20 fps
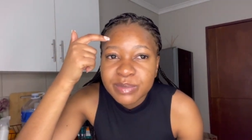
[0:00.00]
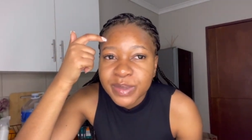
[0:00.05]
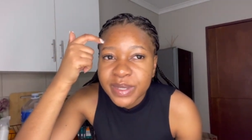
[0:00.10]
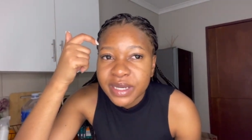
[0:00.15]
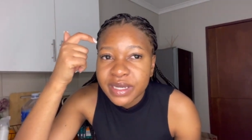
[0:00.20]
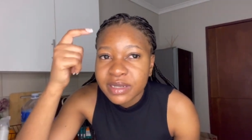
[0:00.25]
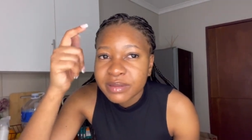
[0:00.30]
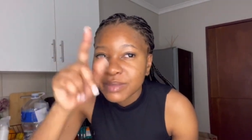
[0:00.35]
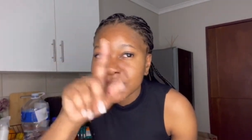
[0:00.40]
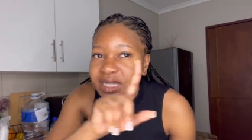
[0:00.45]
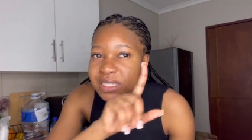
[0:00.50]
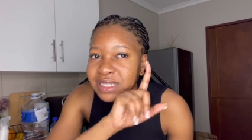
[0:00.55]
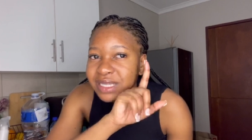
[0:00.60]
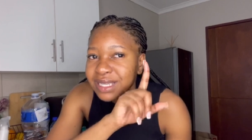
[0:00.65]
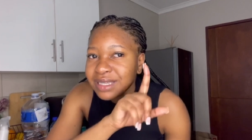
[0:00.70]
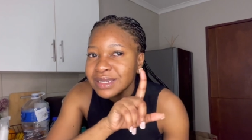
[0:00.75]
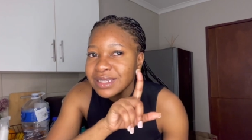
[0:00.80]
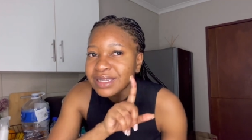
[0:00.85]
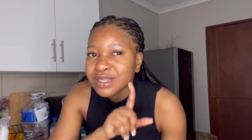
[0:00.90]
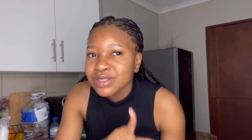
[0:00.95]
but my
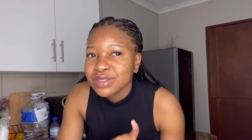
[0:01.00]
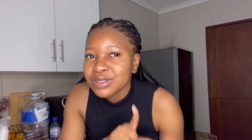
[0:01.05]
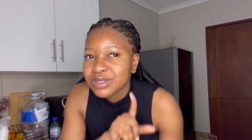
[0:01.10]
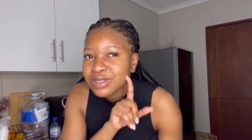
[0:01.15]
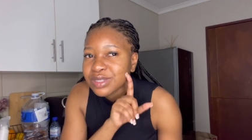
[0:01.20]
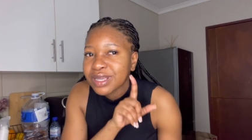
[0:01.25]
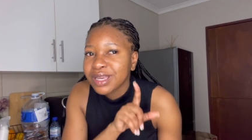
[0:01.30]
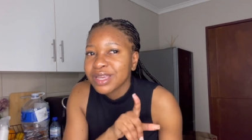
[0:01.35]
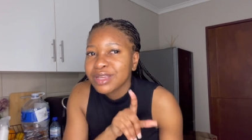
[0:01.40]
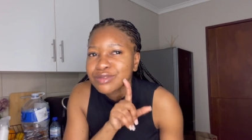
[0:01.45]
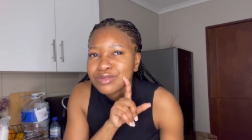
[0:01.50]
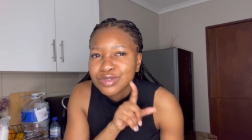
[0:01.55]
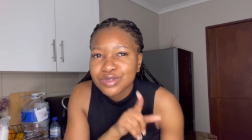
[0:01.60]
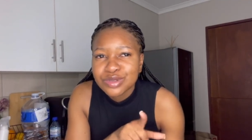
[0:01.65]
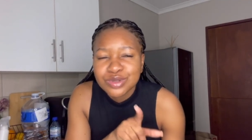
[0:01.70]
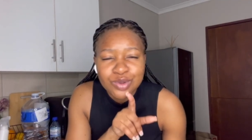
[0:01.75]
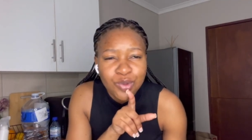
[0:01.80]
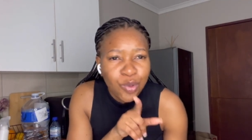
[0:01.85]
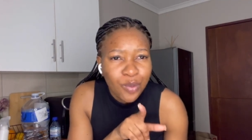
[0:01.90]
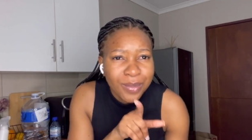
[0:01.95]
skin is in
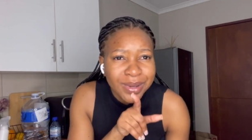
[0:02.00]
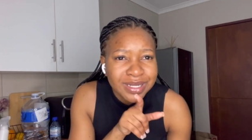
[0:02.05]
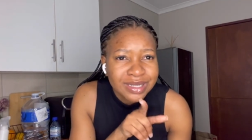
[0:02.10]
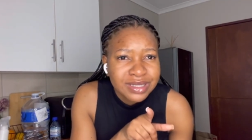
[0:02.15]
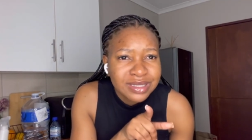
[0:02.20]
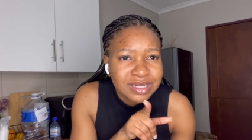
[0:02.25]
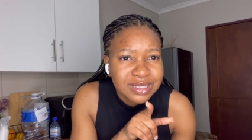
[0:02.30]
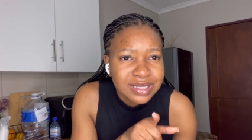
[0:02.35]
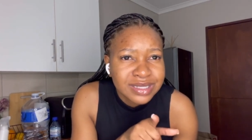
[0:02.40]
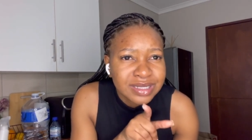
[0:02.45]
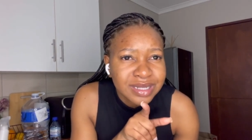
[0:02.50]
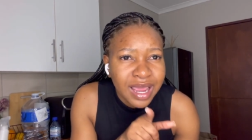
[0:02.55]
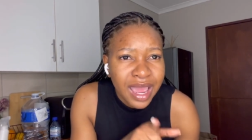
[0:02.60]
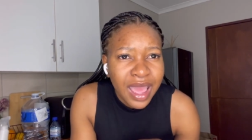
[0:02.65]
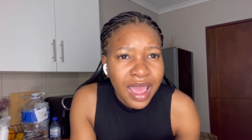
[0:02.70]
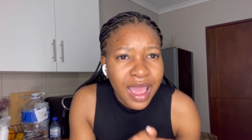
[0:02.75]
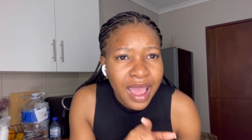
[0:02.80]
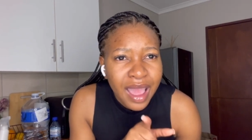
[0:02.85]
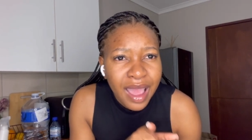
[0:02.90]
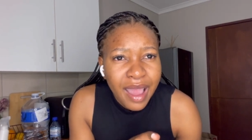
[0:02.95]
so much
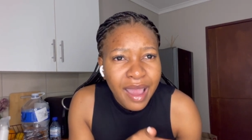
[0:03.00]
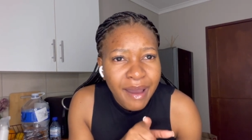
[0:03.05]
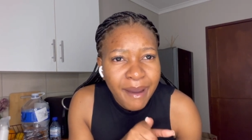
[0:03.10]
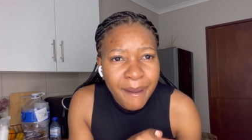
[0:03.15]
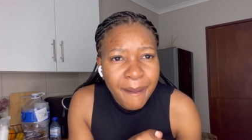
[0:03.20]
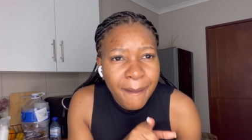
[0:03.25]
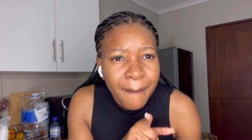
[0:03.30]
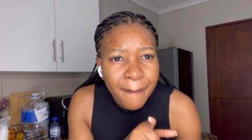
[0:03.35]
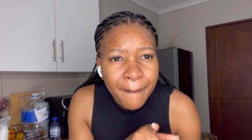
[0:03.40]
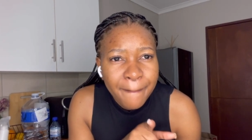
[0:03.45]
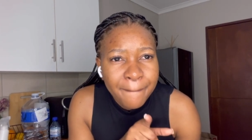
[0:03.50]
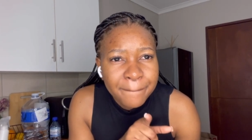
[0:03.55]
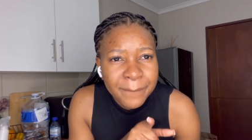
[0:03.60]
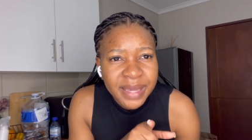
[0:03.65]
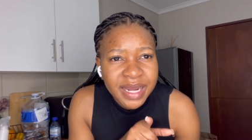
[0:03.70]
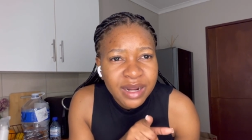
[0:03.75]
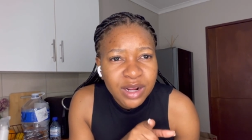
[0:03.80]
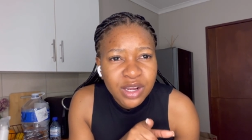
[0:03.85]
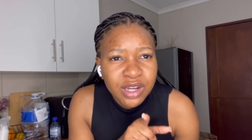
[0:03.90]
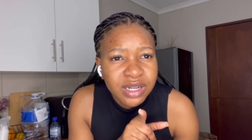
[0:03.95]
a
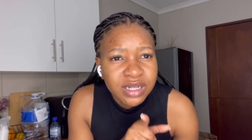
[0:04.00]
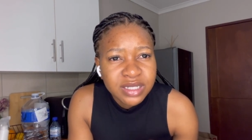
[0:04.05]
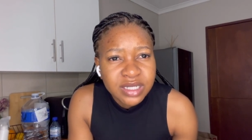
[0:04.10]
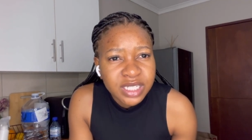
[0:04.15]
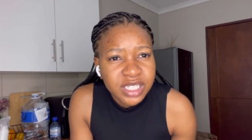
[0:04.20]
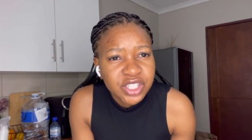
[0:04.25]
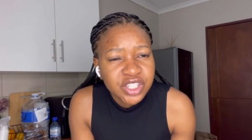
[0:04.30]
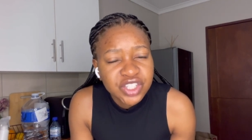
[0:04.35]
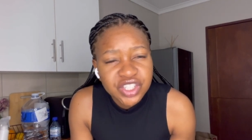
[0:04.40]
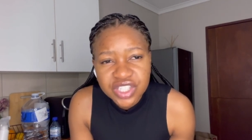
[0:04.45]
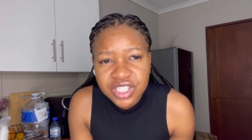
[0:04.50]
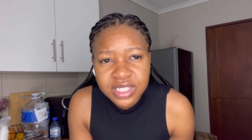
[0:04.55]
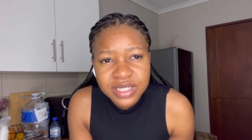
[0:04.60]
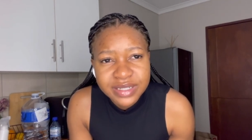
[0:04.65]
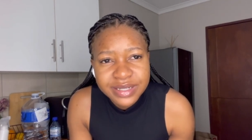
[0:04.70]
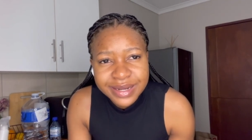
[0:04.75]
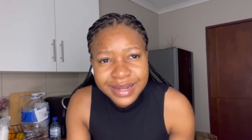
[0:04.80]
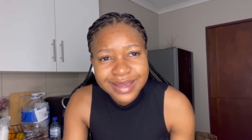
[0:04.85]
better condition.